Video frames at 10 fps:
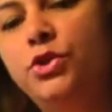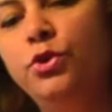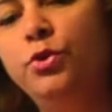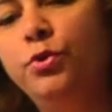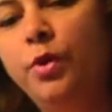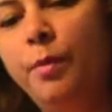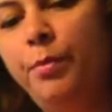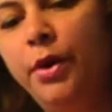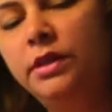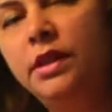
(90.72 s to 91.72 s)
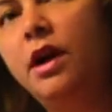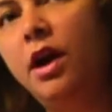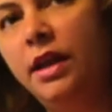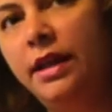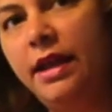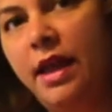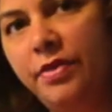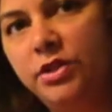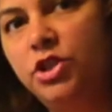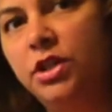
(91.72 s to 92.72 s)
to put the garlic and the
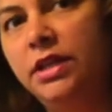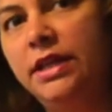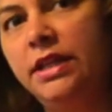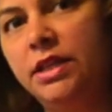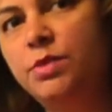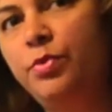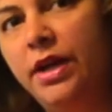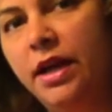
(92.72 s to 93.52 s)
chili and the spring